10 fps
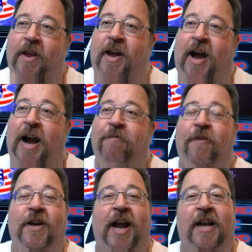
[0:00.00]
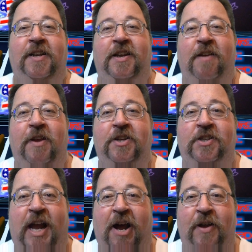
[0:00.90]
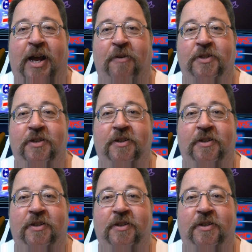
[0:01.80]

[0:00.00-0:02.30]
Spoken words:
I forgot to give a shout out.